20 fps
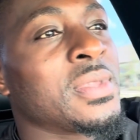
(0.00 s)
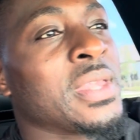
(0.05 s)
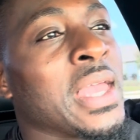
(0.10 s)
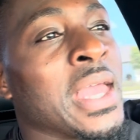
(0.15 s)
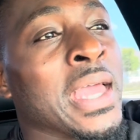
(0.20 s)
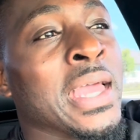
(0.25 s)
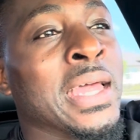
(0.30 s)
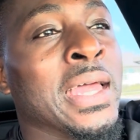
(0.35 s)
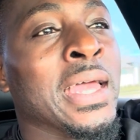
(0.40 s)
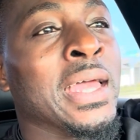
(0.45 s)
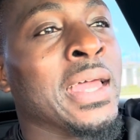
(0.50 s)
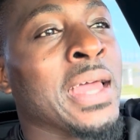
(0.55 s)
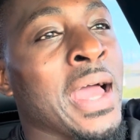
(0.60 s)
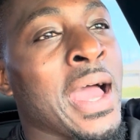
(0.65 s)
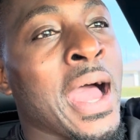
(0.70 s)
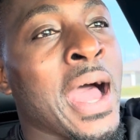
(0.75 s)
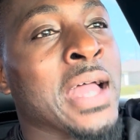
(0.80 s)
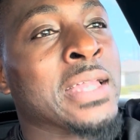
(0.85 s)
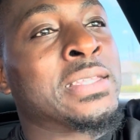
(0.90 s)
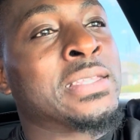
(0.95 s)

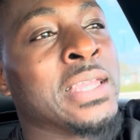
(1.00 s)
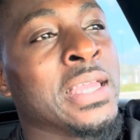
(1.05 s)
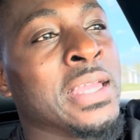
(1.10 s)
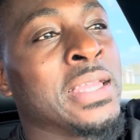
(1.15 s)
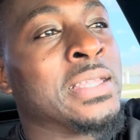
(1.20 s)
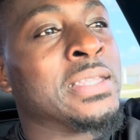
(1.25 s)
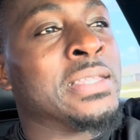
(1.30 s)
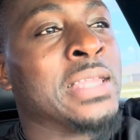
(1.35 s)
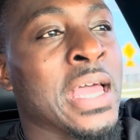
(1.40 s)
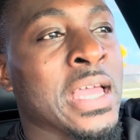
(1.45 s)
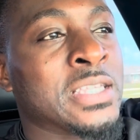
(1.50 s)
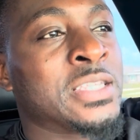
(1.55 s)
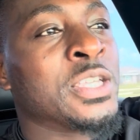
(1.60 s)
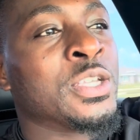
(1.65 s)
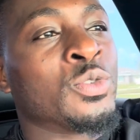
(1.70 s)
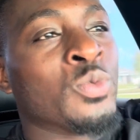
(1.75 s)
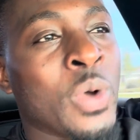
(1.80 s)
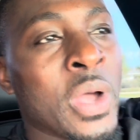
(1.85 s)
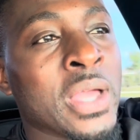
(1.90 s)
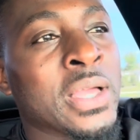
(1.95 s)
And I think that's
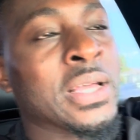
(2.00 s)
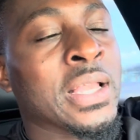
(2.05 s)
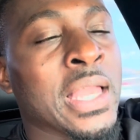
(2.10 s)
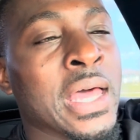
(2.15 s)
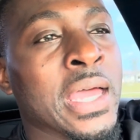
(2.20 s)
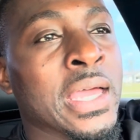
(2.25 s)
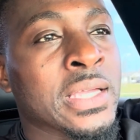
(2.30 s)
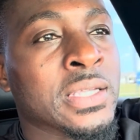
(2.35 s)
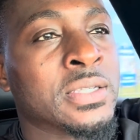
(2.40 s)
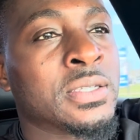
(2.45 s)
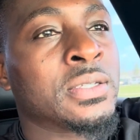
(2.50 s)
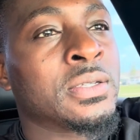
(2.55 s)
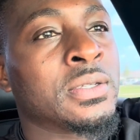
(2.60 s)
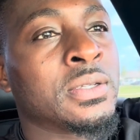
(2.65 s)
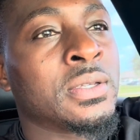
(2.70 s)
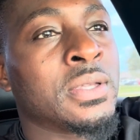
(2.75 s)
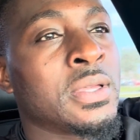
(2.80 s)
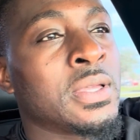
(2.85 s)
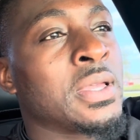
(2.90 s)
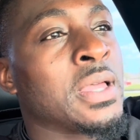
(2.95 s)
his weight class.
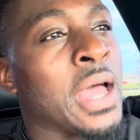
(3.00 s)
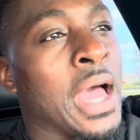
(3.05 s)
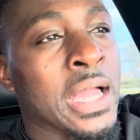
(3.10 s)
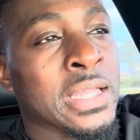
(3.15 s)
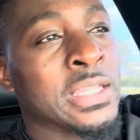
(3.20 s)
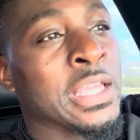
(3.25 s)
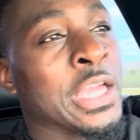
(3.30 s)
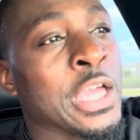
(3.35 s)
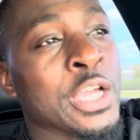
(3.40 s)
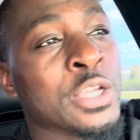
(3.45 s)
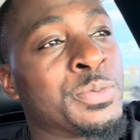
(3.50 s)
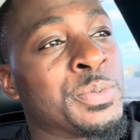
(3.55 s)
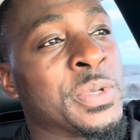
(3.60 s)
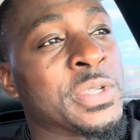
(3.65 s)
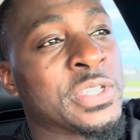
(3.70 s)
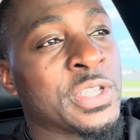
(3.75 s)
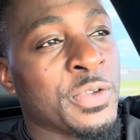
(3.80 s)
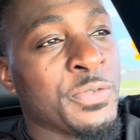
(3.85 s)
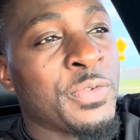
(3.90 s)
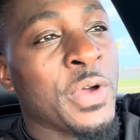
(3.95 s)
I think L
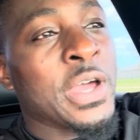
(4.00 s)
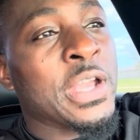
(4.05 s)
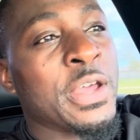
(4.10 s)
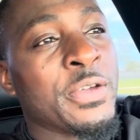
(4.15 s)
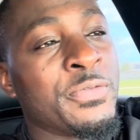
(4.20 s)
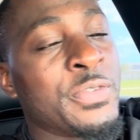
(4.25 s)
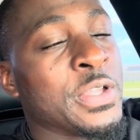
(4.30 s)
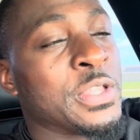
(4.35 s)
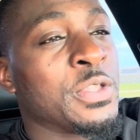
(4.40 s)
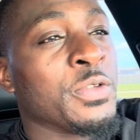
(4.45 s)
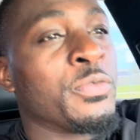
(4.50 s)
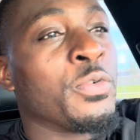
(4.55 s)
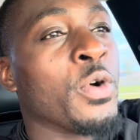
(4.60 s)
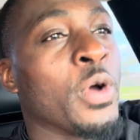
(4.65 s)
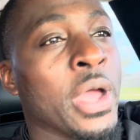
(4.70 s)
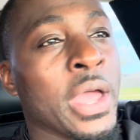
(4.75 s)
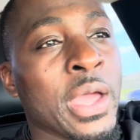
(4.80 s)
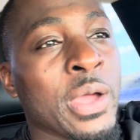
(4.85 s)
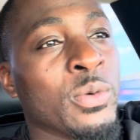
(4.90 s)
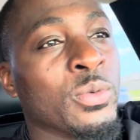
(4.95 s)
Spence can fight at
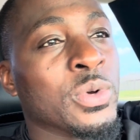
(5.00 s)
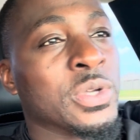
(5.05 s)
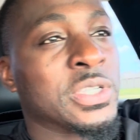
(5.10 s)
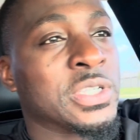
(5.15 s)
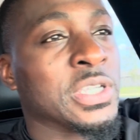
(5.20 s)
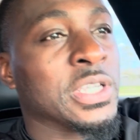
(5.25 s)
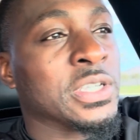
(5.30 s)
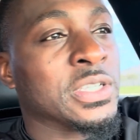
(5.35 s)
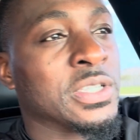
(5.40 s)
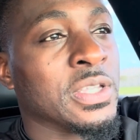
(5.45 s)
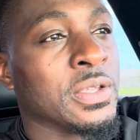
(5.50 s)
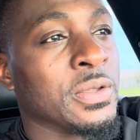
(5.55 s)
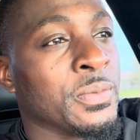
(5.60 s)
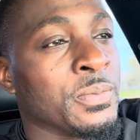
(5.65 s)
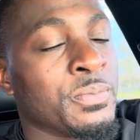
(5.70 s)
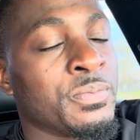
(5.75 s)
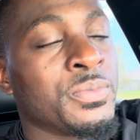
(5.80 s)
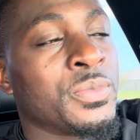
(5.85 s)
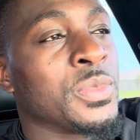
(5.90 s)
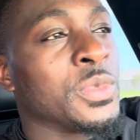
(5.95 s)
54 and 160. You know
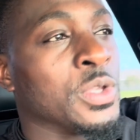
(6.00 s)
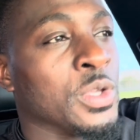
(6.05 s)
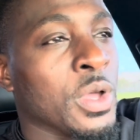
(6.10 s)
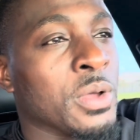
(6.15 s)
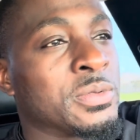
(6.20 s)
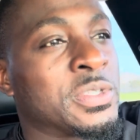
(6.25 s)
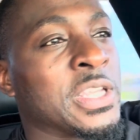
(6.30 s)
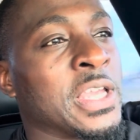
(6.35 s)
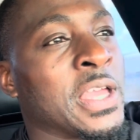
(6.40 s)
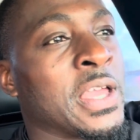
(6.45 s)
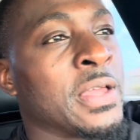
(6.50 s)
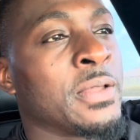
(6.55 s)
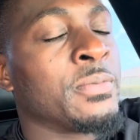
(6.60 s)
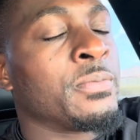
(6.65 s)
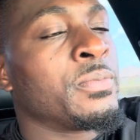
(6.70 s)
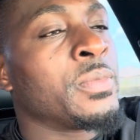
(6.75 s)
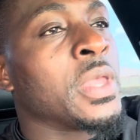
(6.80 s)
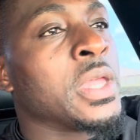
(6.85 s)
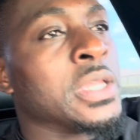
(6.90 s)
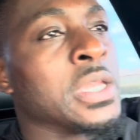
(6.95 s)
what I'm
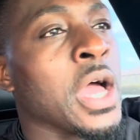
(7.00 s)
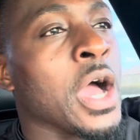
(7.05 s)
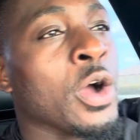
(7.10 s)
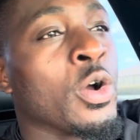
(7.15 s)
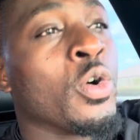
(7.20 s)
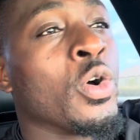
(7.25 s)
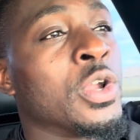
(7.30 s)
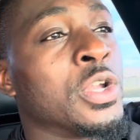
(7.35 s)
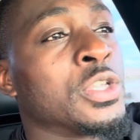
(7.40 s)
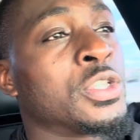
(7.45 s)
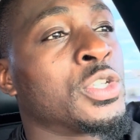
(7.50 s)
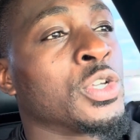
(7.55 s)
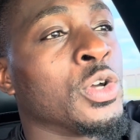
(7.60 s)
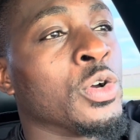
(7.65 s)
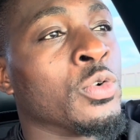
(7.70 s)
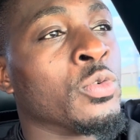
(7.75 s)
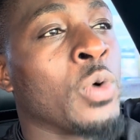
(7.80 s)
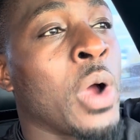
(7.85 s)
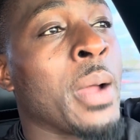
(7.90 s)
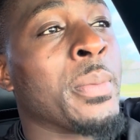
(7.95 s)
saying? Now, according to
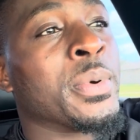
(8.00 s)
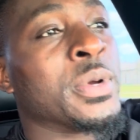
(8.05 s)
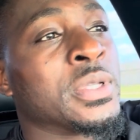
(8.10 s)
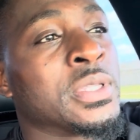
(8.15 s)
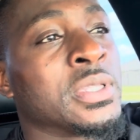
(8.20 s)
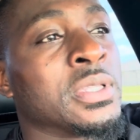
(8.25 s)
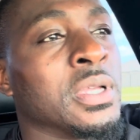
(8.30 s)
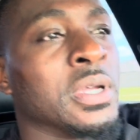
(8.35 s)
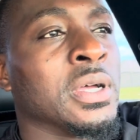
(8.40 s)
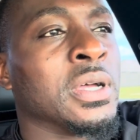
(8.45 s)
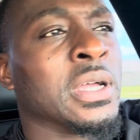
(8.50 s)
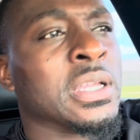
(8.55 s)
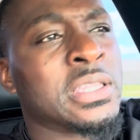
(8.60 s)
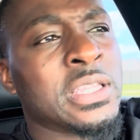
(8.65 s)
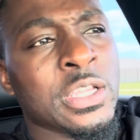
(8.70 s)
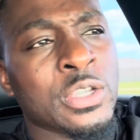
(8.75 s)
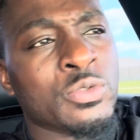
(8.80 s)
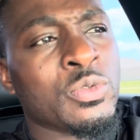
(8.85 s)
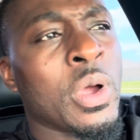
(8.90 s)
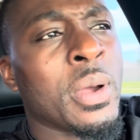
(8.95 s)
Robert, uh, I
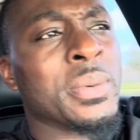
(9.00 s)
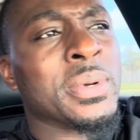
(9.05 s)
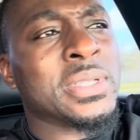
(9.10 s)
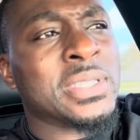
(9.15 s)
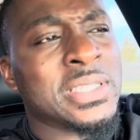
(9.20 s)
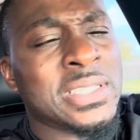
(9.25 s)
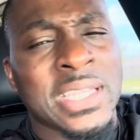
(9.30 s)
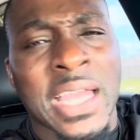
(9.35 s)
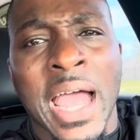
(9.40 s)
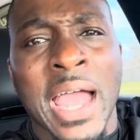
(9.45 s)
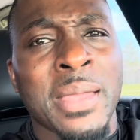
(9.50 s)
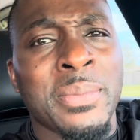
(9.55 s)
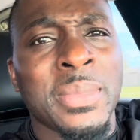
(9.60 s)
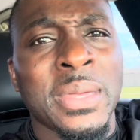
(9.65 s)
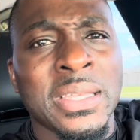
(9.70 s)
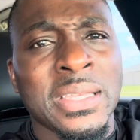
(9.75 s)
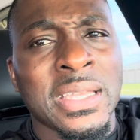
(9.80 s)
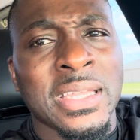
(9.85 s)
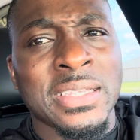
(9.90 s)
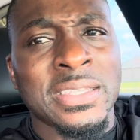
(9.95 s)
think it's Robert
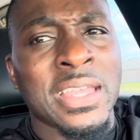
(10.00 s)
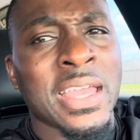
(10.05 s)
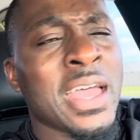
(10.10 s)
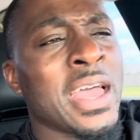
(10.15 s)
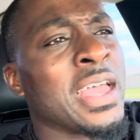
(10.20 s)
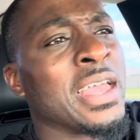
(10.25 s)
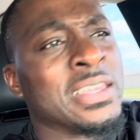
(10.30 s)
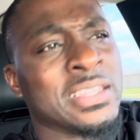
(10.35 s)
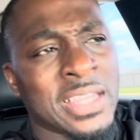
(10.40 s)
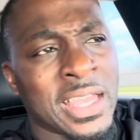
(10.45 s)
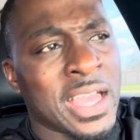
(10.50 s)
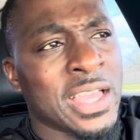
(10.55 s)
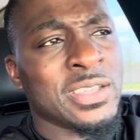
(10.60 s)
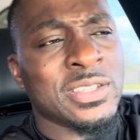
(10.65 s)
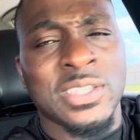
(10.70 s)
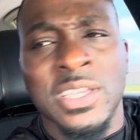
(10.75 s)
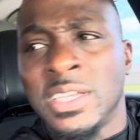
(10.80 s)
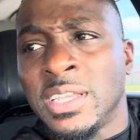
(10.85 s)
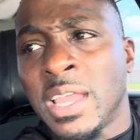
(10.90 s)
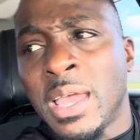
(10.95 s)
Diamond. Is that is that how you
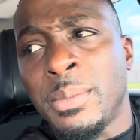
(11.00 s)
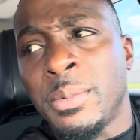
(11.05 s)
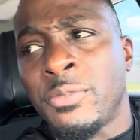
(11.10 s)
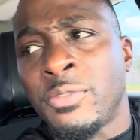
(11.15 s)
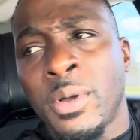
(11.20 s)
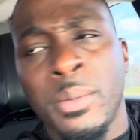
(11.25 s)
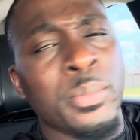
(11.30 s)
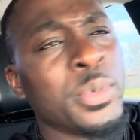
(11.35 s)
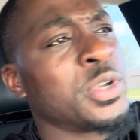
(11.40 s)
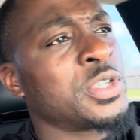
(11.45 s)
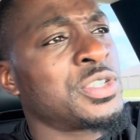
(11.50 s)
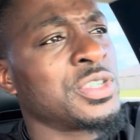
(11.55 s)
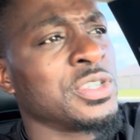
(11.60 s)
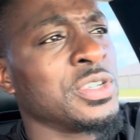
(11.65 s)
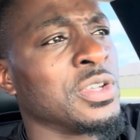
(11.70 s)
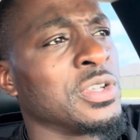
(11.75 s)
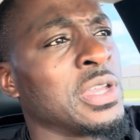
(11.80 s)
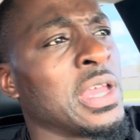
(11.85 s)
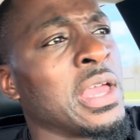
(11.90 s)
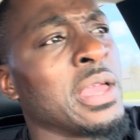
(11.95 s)
say name? If I'm butchering
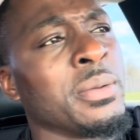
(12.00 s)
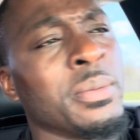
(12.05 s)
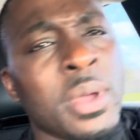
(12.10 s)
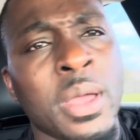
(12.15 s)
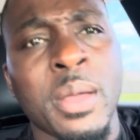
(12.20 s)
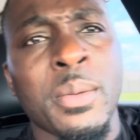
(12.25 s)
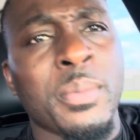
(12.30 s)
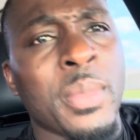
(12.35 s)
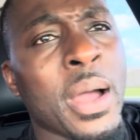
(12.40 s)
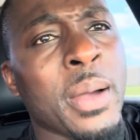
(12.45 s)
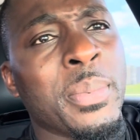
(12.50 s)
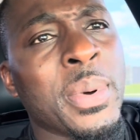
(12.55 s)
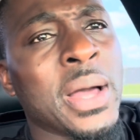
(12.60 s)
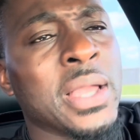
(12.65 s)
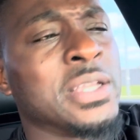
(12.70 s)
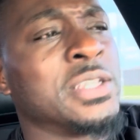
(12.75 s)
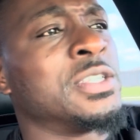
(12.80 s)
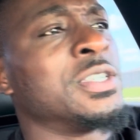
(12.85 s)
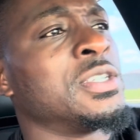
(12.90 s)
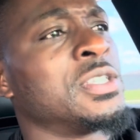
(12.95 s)
your name, my
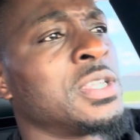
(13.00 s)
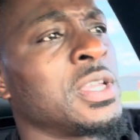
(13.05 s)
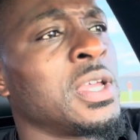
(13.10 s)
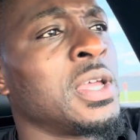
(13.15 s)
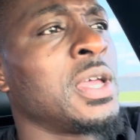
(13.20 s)
apologies.